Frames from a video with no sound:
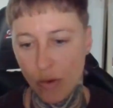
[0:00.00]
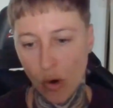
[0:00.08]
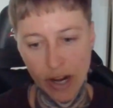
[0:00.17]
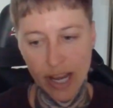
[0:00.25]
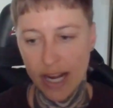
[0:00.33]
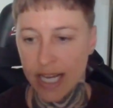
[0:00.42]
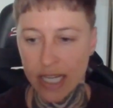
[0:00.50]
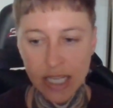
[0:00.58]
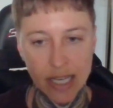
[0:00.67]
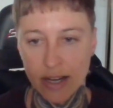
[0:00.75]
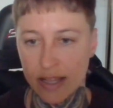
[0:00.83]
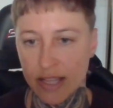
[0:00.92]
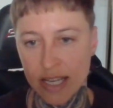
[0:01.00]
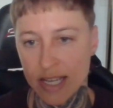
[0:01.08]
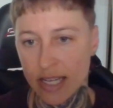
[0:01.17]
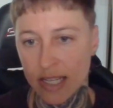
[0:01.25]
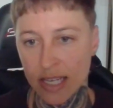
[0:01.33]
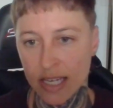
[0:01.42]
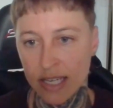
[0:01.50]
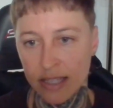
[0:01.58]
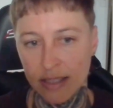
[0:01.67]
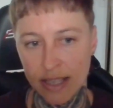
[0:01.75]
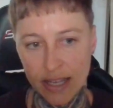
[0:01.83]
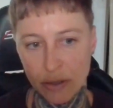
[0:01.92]
organically and authentically,
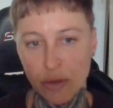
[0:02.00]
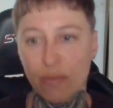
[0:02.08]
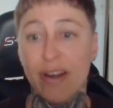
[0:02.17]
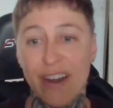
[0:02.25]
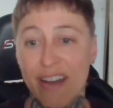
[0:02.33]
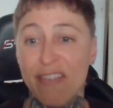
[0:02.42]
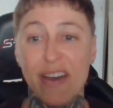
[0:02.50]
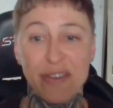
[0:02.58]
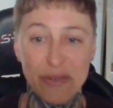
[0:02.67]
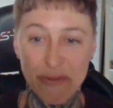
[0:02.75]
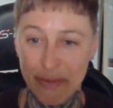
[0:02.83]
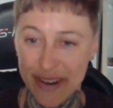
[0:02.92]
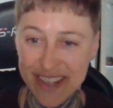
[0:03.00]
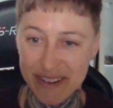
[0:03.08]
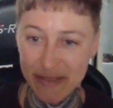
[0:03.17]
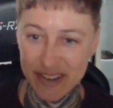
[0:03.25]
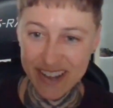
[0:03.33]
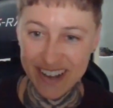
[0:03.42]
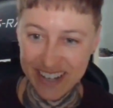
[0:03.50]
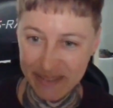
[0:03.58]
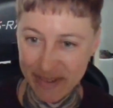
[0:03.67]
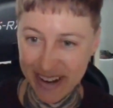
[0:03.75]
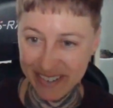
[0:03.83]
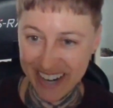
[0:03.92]
then you better have that huge budget we're talking
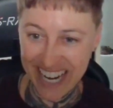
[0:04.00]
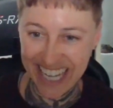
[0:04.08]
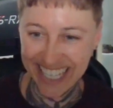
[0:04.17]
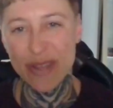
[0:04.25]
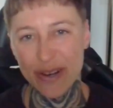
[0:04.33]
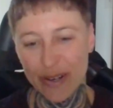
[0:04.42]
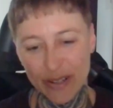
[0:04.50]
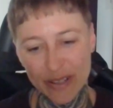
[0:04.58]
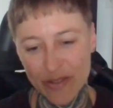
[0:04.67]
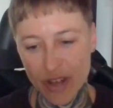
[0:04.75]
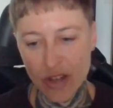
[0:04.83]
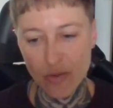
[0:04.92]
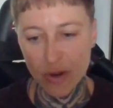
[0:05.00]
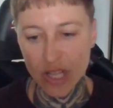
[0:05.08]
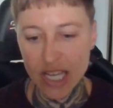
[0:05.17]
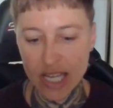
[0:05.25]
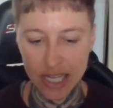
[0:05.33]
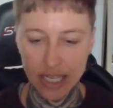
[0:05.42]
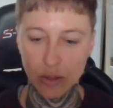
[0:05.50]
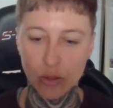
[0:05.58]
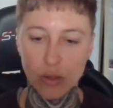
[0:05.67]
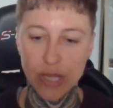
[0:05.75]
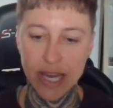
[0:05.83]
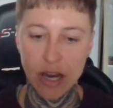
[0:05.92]
about, right? So just really seeing
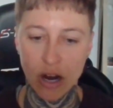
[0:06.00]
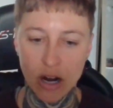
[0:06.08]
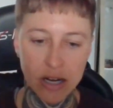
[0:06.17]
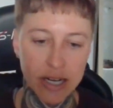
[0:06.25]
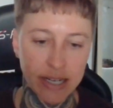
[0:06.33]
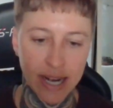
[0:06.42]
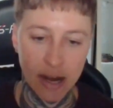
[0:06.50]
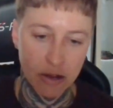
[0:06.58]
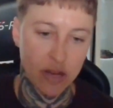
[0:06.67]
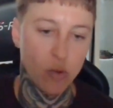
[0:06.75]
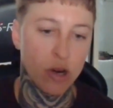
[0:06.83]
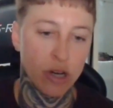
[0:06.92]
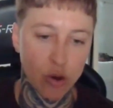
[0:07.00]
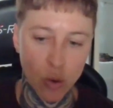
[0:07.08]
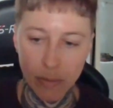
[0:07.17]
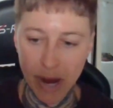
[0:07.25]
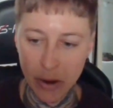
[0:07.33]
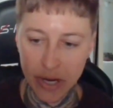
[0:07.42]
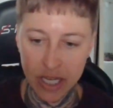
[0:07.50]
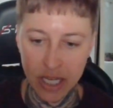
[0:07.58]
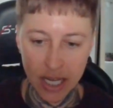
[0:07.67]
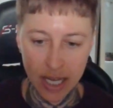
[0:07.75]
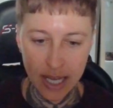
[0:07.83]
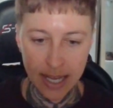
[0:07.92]
who they are and how they want to go about it.
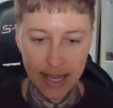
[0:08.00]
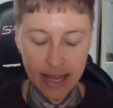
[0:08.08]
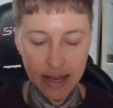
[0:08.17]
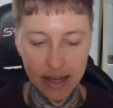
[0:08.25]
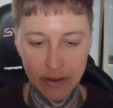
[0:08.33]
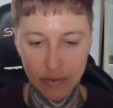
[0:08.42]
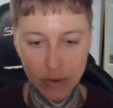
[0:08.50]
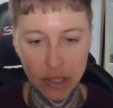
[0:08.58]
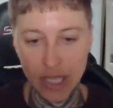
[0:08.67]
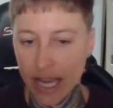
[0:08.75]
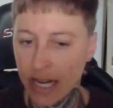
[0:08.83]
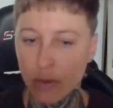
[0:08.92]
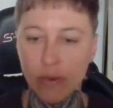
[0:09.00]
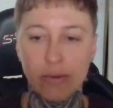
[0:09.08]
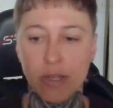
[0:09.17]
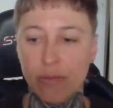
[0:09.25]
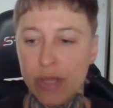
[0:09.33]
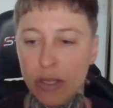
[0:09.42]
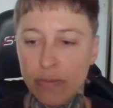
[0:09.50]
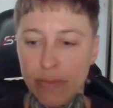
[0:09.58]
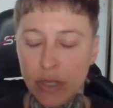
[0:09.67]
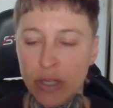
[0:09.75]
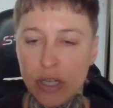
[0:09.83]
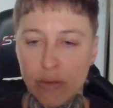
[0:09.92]
Really, anyone could
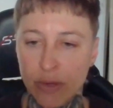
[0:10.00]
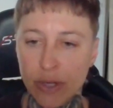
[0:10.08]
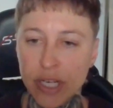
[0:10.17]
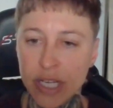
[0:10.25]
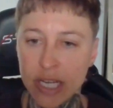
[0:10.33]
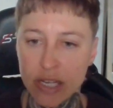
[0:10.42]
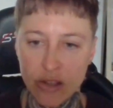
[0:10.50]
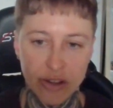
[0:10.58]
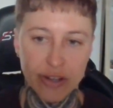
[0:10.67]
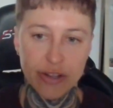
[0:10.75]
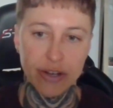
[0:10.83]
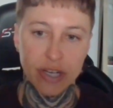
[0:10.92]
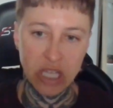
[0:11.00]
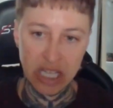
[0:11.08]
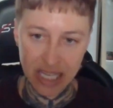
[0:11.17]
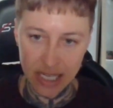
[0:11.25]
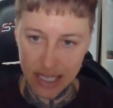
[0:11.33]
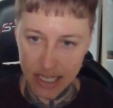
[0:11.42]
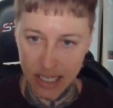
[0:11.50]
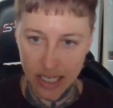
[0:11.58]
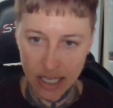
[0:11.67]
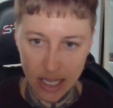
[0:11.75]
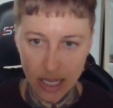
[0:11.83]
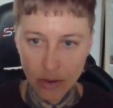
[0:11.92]
build a community as long as they're consistent,
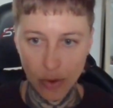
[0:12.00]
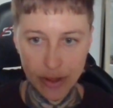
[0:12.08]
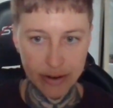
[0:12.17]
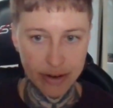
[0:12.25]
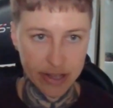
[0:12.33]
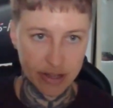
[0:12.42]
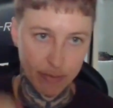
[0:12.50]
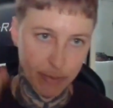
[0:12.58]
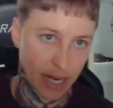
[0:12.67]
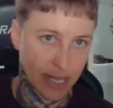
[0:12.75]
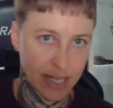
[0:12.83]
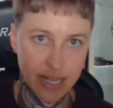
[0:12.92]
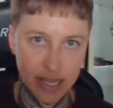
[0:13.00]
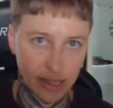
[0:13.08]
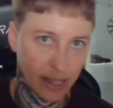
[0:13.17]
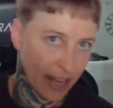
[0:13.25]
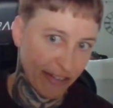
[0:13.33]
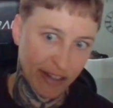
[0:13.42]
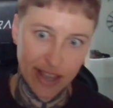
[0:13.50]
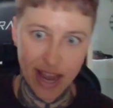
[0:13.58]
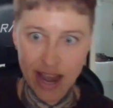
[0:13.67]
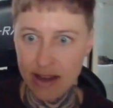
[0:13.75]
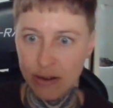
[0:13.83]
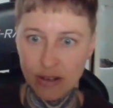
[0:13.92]
whether it's mindset,
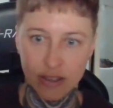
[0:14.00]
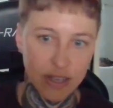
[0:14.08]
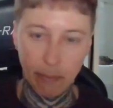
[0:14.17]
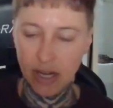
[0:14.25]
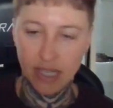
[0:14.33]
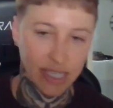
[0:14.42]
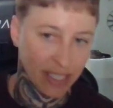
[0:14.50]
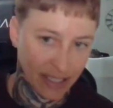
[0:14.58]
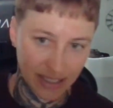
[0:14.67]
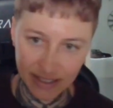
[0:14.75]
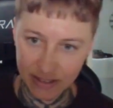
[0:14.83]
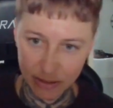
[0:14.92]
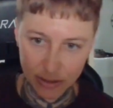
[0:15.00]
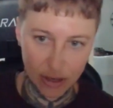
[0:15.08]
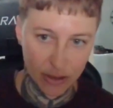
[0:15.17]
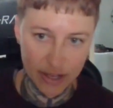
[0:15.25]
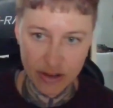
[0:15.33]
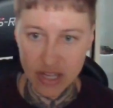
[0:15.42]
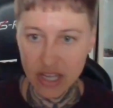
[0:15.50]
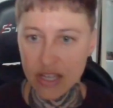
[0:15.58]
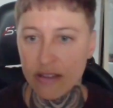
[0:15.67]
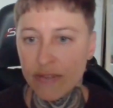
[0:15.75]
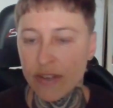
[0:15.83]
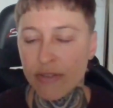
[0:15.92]
lifestyle, money. There's tons
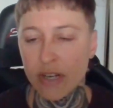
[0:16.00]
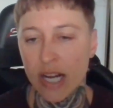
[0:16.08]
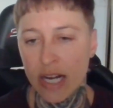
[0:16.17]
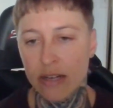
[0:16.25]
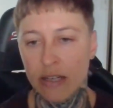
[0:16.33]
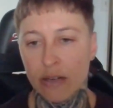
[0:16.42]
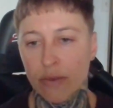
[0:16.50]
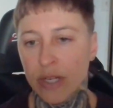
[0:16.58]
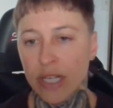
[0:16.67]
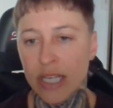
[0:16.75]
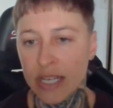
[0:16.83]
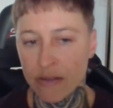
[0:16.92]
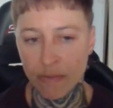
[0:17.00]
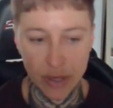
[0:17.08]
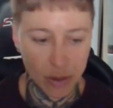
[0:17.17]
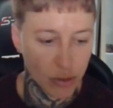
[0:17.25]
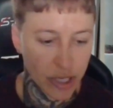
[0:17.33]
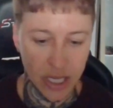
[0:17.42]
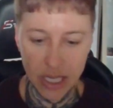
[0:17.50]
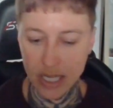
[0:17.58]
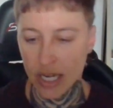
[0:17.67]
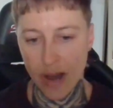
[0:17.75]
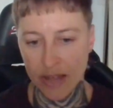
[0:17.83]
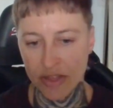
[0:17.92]
of different kind of communities, beauty.
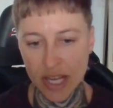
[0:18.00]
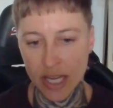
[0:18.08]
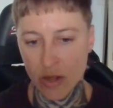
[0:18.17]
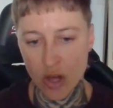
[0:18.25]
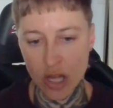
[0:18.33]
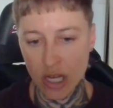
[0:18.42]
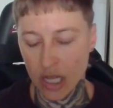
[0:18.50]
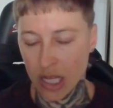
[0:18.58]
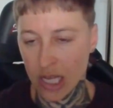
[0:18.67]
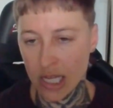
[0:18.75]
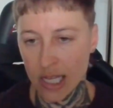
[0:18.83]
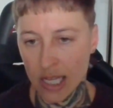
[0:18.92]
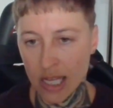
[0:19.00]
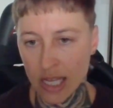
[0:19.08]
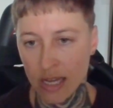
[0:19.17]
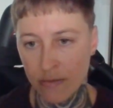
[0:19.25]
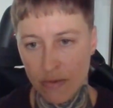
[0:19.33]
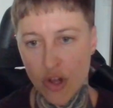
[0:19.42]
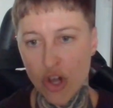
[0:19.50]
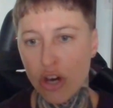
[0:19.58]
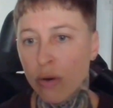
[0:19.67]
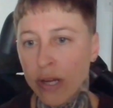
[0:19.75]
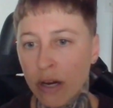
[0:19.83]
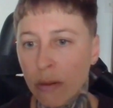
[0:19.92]
I think it's just consistency and
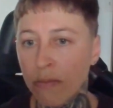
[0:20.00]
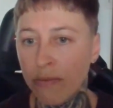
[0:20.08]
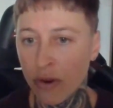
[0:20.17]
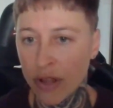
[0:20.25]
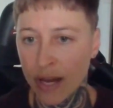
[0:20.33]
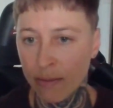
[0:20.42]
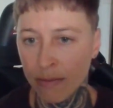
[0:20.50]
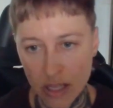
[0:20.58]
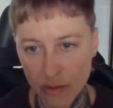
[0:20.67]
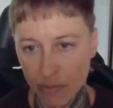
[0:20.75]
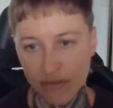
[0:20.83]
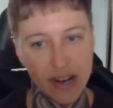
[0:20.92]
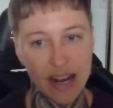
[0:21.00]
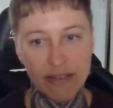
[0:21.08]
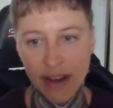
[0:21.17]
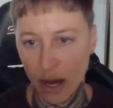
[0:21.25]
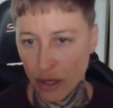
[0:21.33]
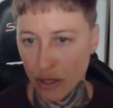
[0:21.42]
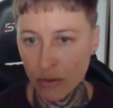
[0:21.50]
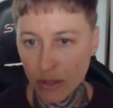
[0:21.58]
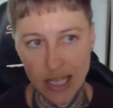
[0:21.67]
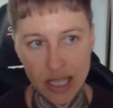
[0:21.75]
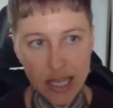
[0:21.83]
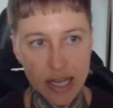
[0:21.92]
showing up for them to provide value. I
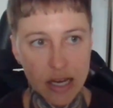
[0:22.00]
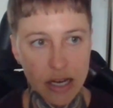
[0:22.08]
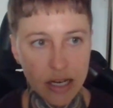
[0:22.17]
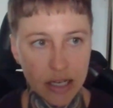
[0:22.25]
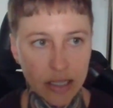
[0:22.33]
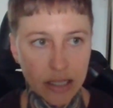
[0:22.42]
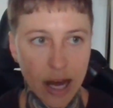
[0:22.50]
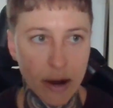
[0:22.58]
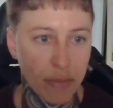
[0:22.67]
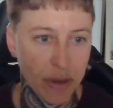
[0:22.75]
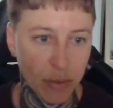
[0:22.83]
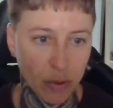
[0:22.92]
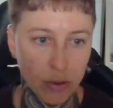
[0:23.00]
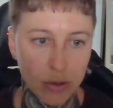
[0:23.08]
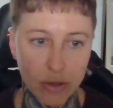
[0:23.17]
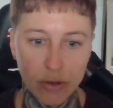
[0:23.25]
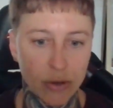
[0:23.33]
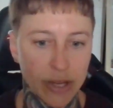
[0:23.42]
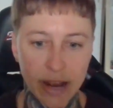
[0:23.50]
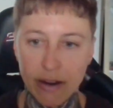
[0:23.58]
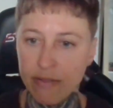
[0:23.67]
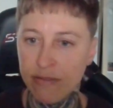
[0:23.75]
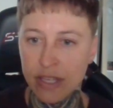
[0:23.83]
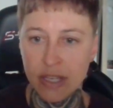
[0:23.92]
think a lot of people, Gary
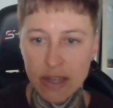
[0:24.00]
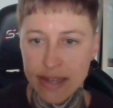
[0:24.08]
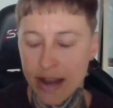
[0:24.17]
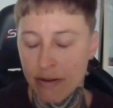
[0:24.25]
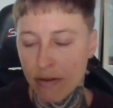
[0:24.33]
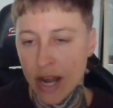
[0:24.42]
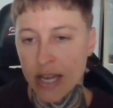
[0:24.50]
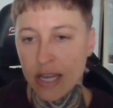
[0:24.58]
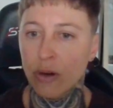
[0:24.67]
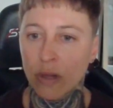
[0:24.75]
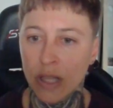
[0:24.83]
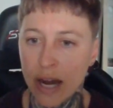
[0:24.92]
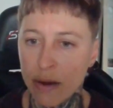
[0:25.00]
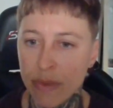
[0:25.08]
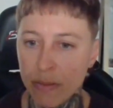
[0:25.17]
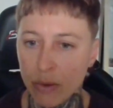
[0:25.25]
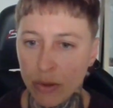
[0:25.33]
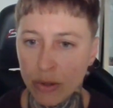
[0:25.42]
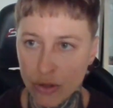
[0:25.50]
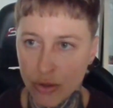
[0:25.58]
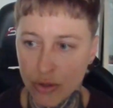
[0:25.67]
Vee does that right. A lot of people